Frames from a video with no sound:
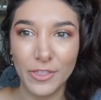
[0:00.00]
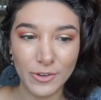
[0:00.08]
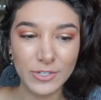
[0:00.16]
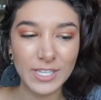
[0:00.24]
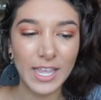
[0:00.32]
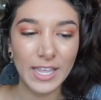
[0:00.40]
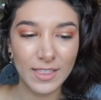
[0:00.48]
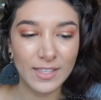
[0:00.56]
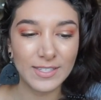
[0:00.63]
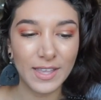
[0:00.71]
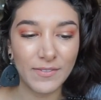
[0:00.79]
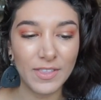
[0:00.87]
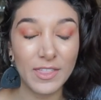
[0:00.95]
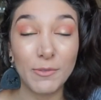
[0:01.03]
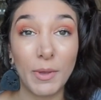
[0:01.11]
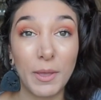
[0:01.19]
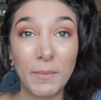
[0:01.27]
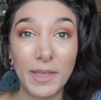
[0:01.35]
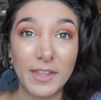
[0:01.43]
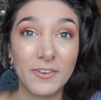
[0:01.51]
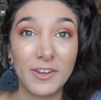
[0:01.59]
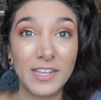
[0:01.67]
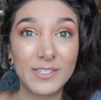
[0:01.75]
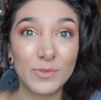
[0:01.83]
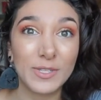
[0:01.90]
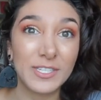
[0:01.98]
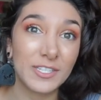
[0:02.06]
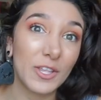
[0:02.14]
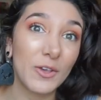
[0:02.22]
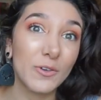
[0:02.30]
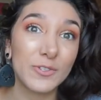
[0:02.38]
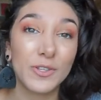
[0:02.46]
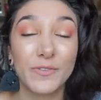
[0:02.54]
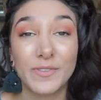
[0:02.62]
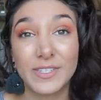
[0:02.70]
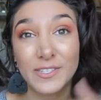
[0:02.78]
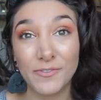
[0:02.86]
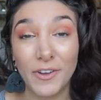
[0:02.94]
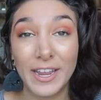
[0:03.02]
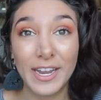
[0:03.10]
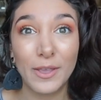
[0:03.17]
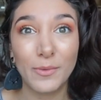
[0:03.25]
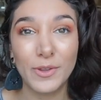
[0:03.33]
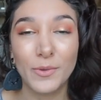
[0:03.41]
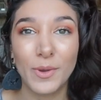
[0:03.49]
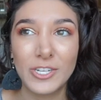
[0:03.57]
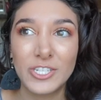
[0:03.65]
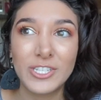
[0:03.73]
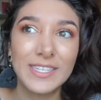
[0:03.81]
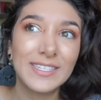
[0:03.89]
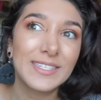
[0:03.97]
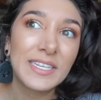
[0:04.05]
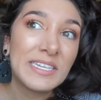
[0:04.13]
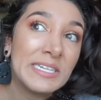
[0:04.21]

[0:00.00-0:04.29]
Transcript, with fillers: Thursday the 7th, but my internet is really slow, so if it's Friday when you're watching this,